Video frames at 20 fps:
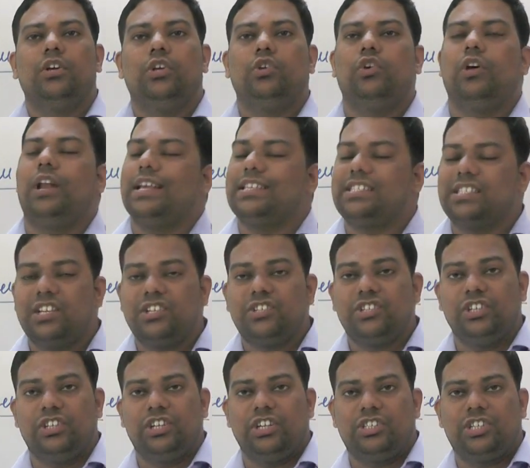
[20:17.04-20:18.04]
your
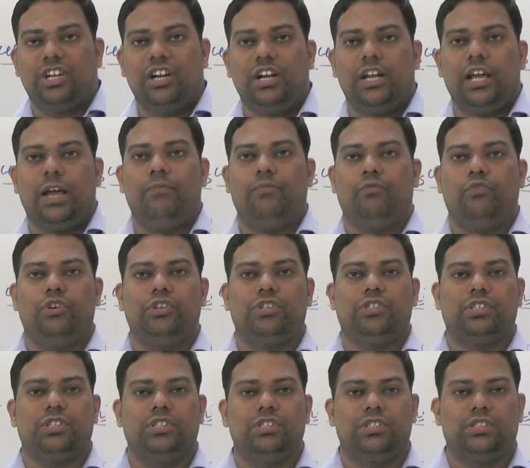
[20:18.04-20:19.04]
assertion reason type
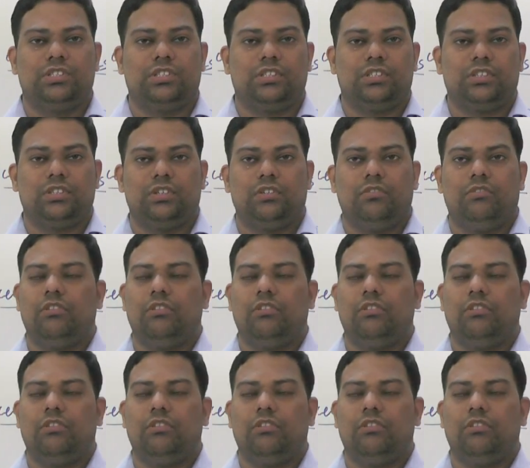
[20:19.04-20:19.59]
questions.